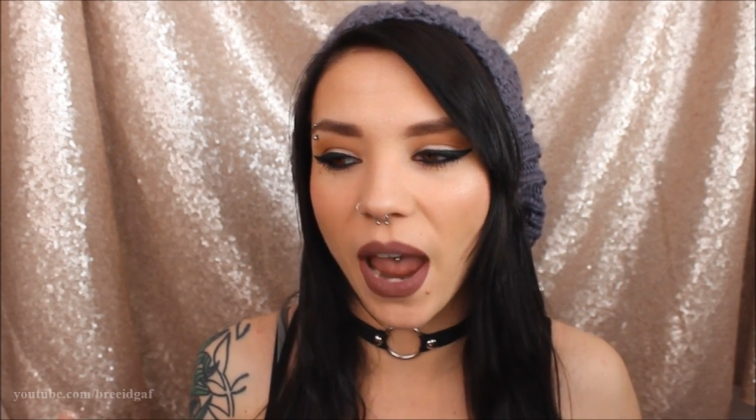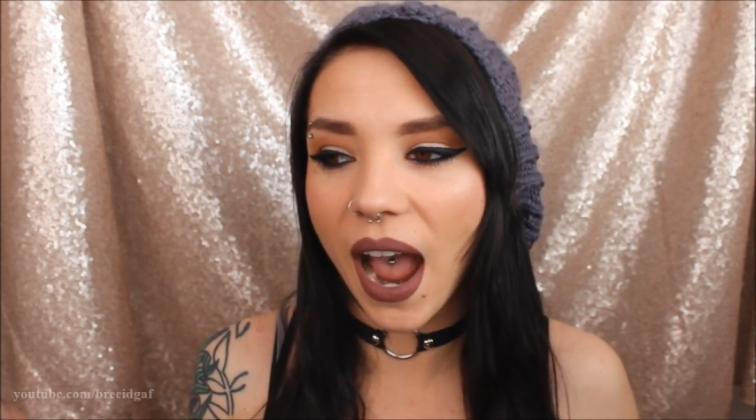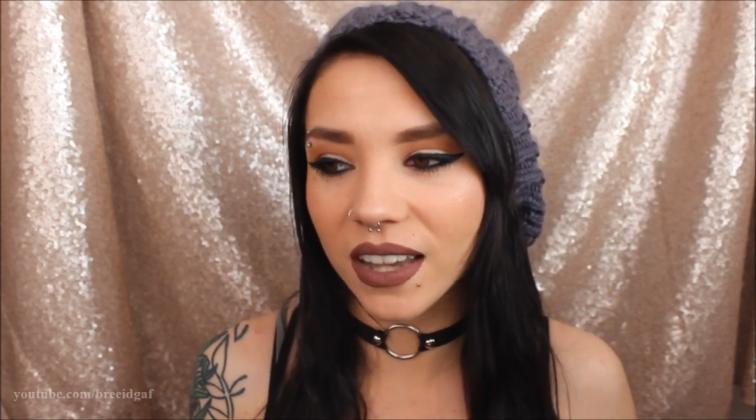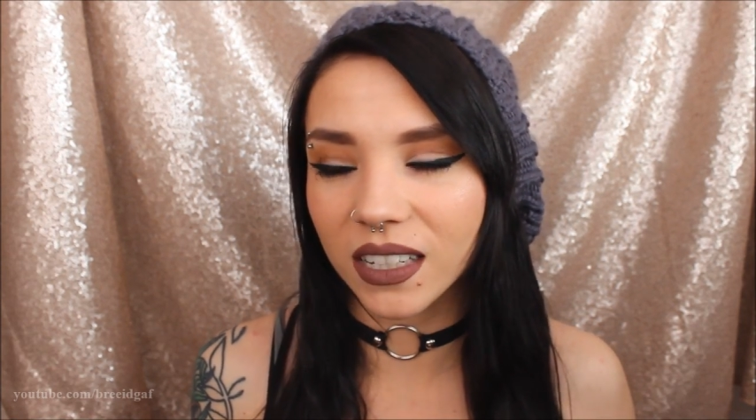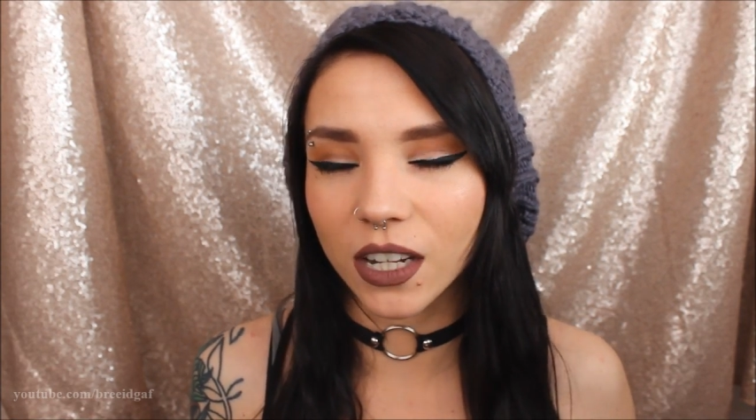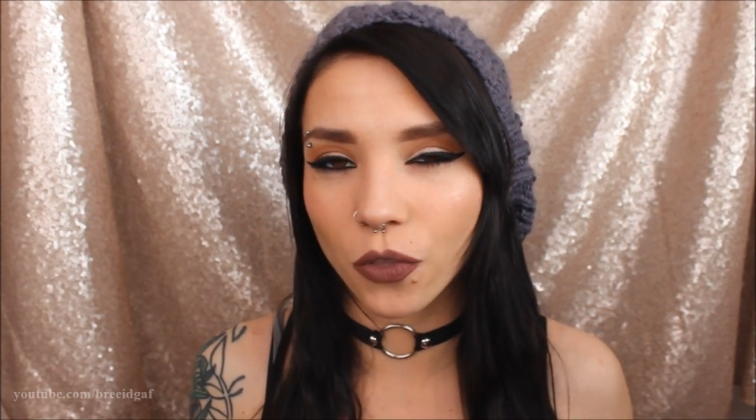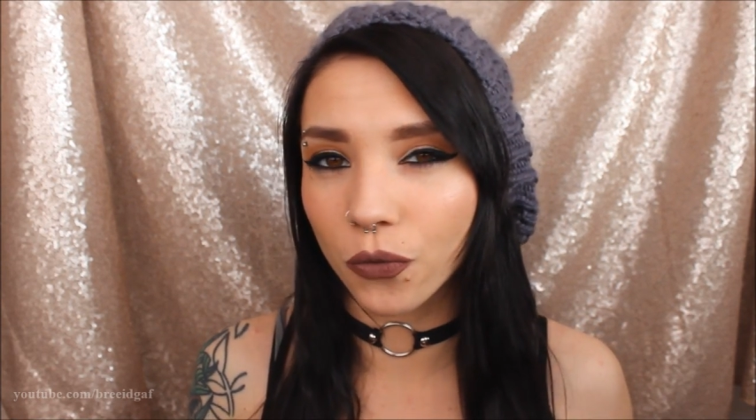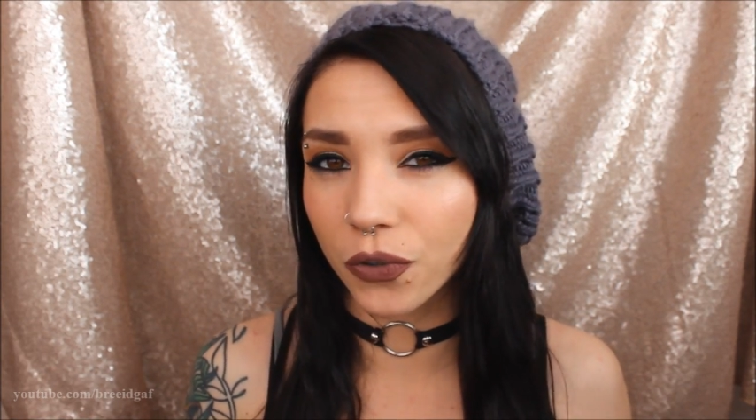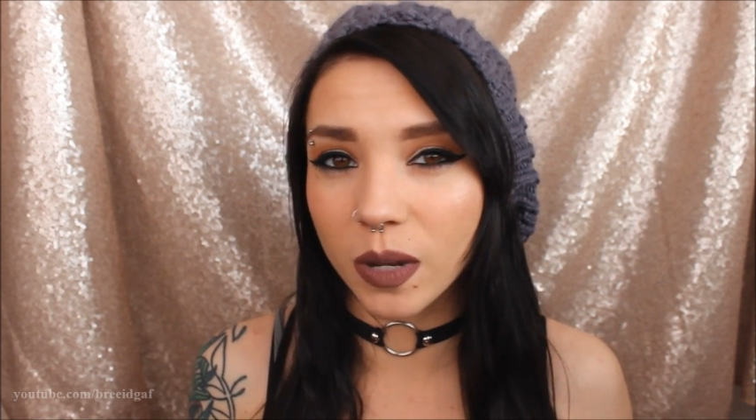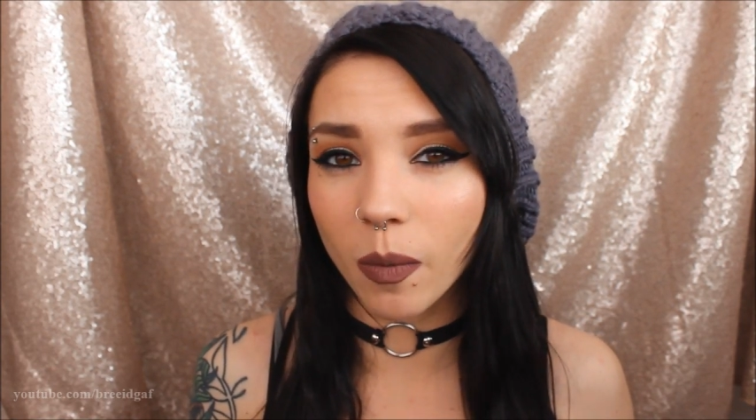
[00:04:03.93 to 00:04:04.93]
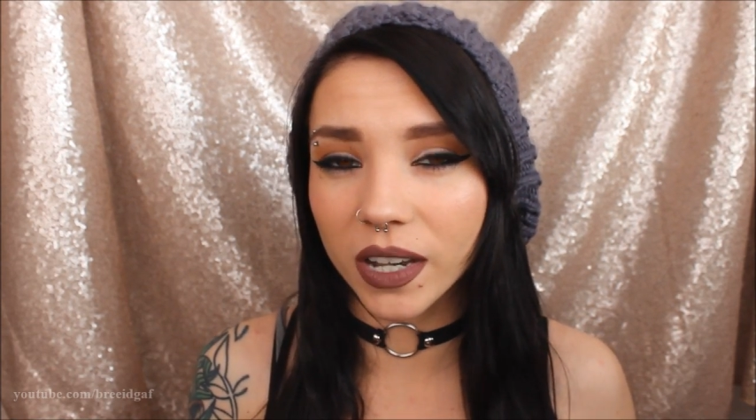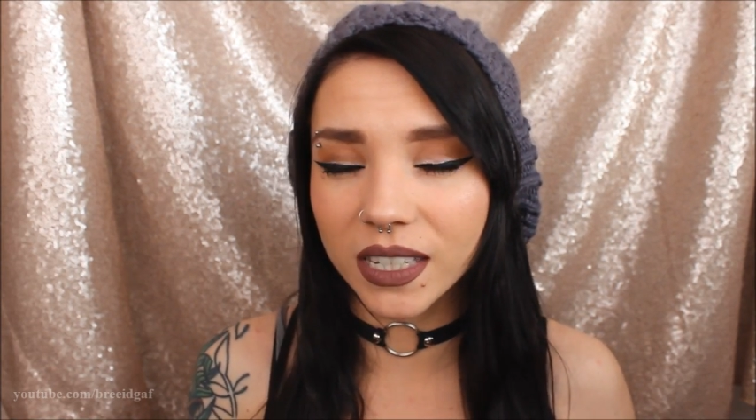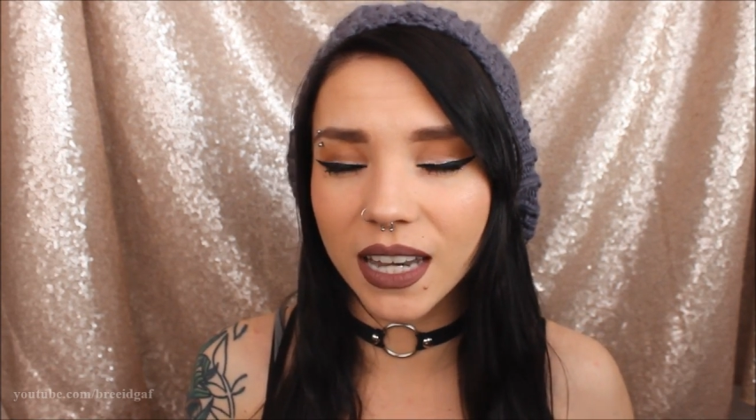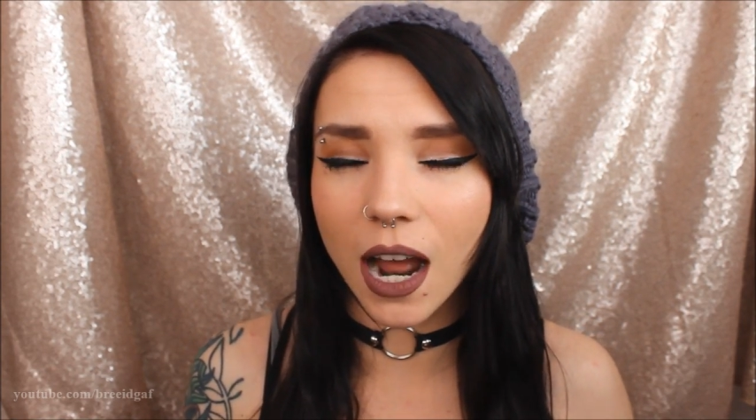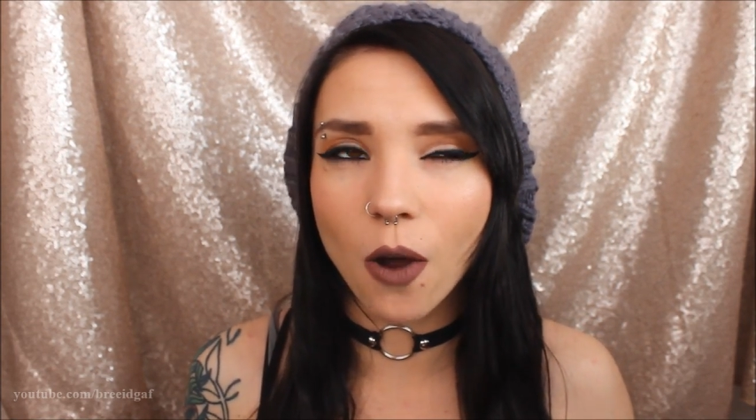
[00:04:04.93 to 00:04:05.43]
past like three
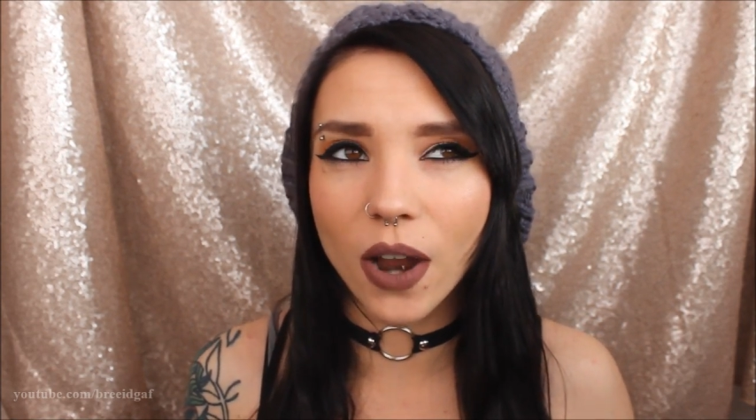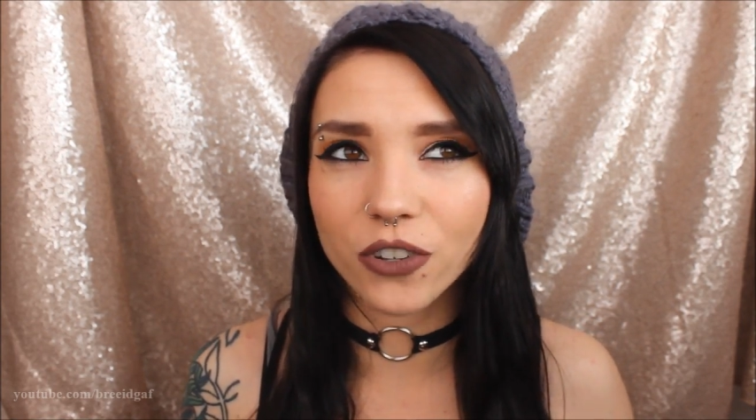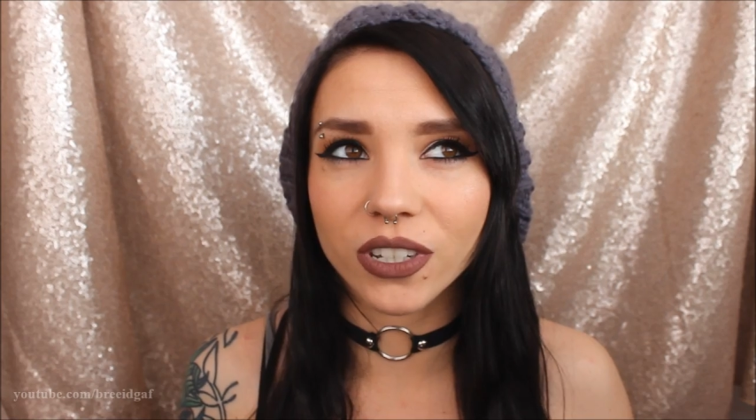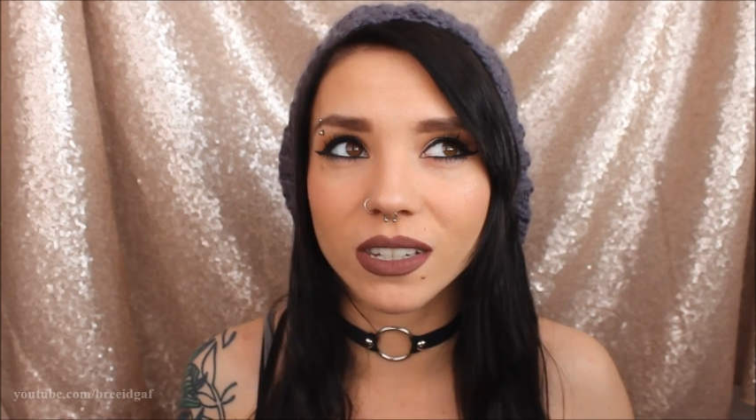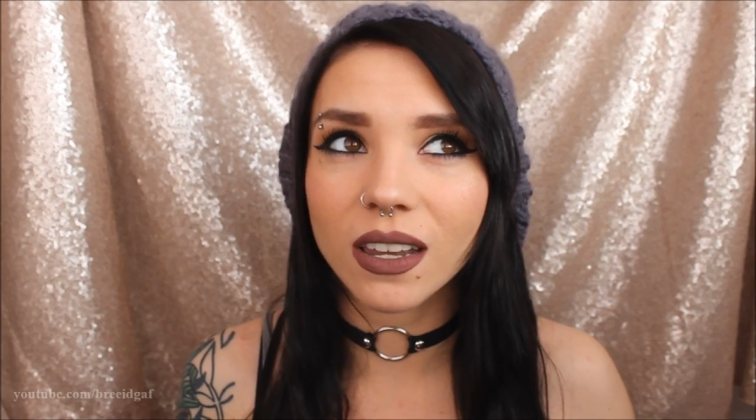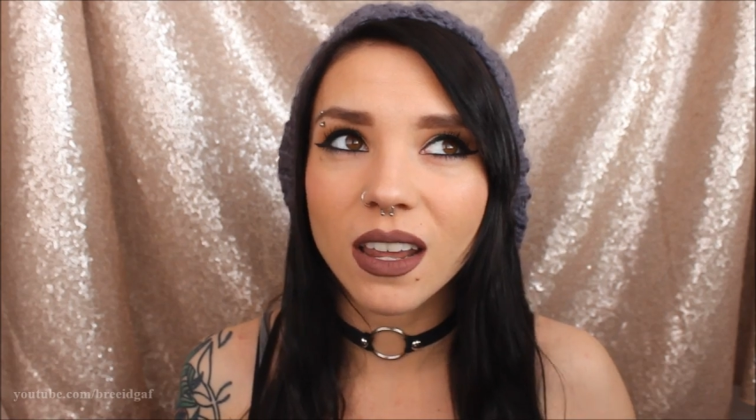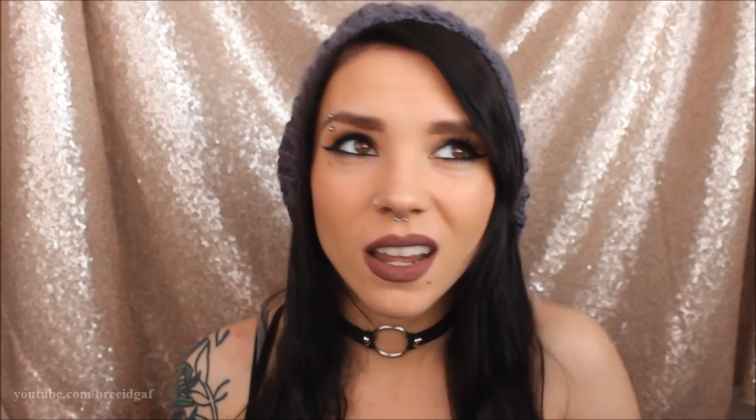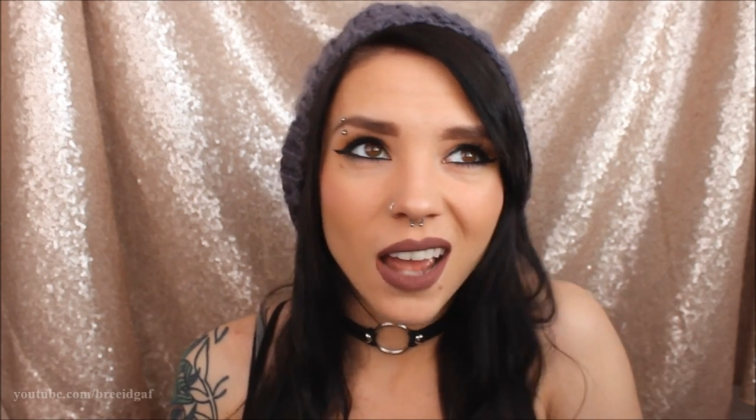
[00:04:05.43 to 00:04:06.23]
months now, I just